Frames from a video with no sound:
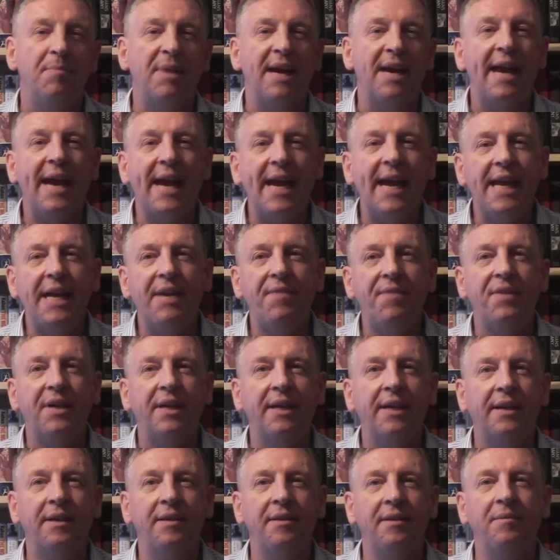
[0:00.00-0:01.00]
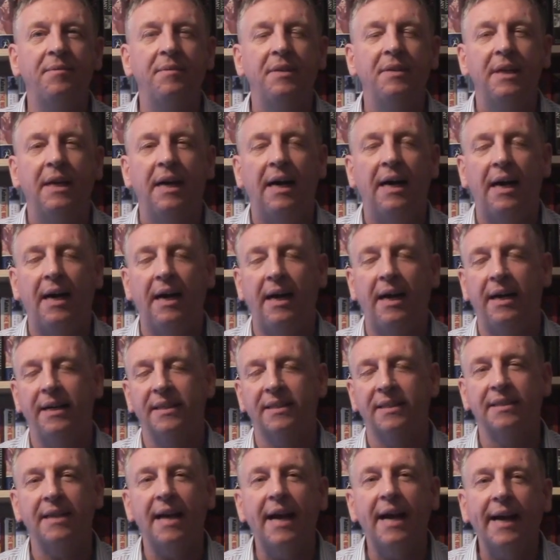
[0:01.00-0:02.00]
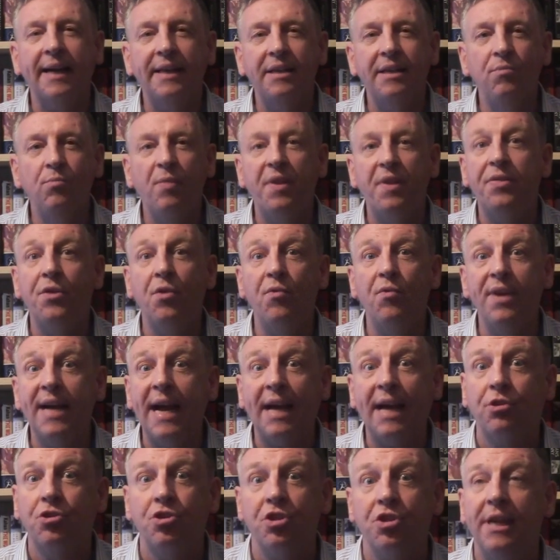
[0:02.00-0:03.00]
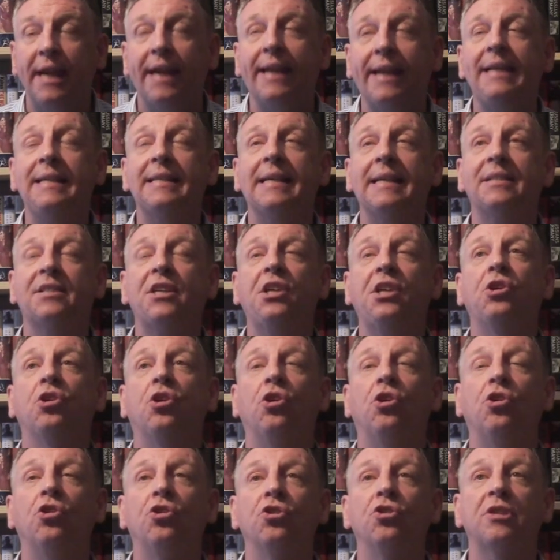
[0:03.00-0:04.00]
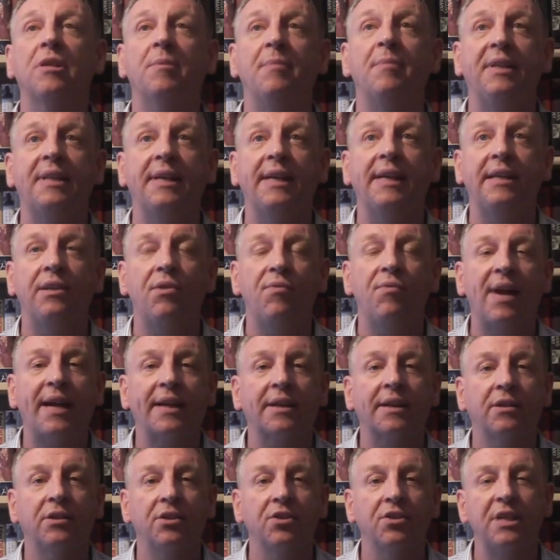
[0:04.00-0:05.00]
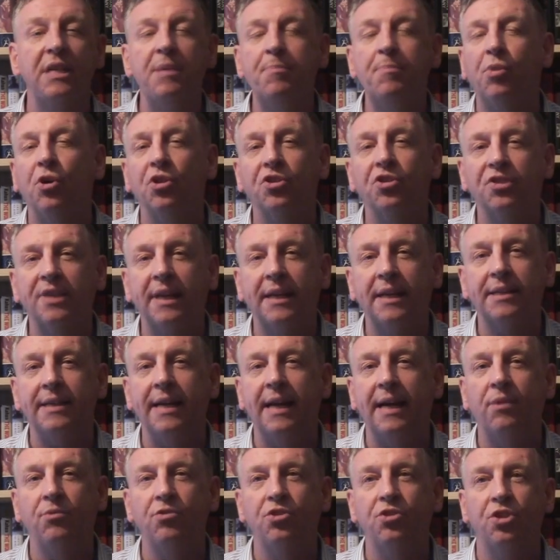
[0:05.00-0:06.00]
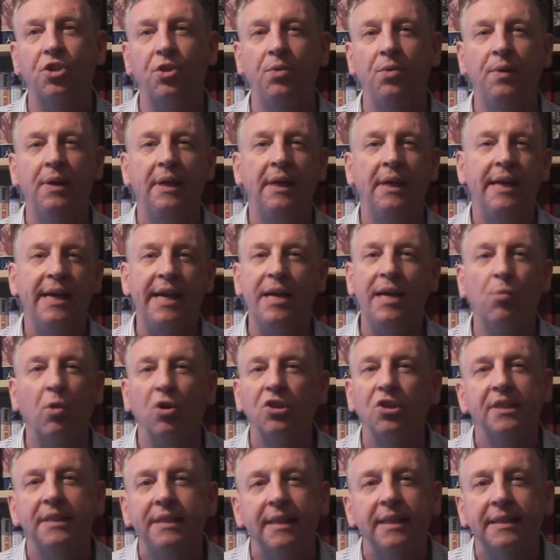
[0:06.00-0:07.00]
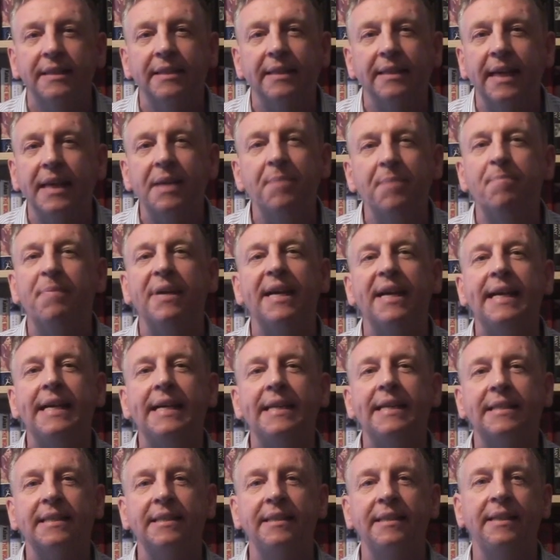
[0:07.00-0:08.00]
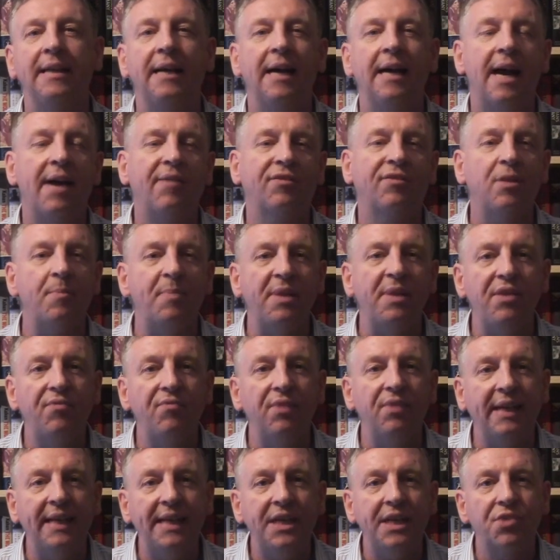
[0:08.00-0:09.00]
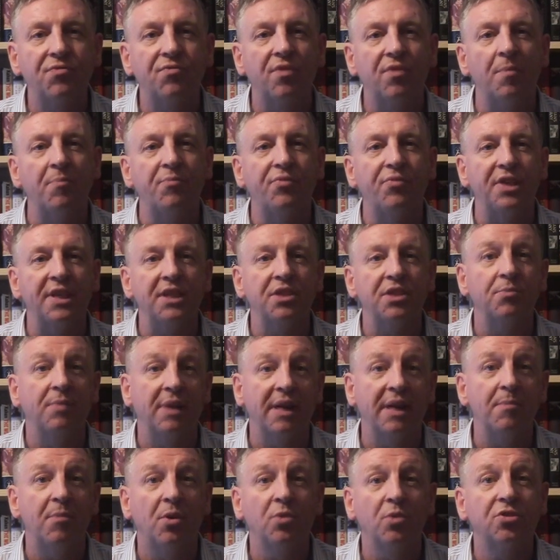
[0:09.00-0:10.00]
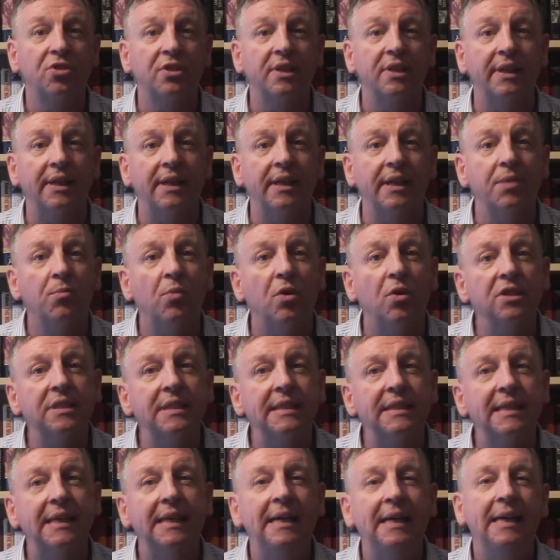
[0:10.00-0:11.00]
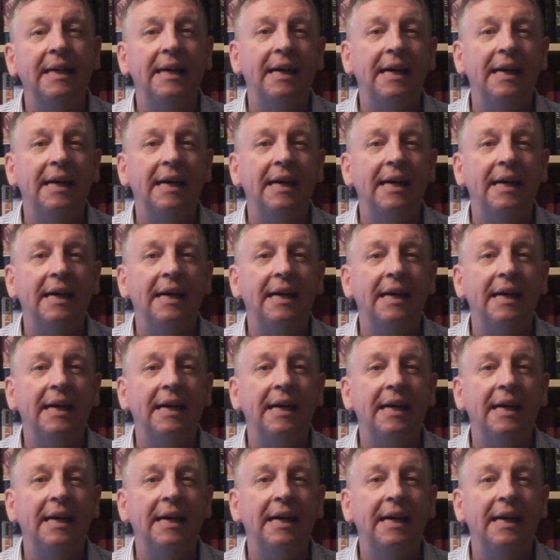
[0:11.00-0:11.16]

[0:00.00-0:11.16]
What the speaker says: behaviour and siding with the reactionaries, as he calls them, and they're the radicals. He puts that down to he wasn't the same person after being released from prison. Well, he most certainly wasn't.